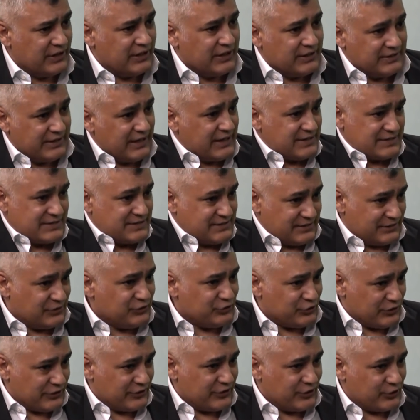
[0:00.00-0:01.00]
That's, you
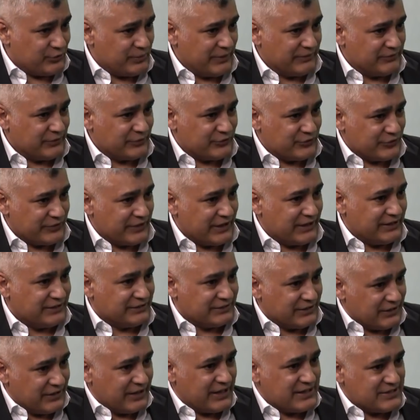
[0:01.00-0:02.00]
know, the equivalent of getting
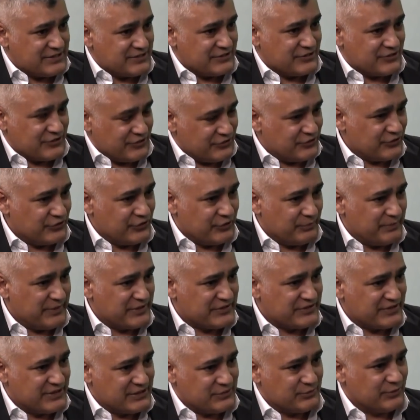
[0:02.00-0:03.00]
the license to do your
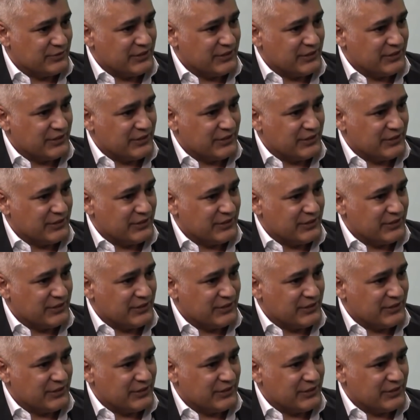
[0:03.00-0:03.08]
business. The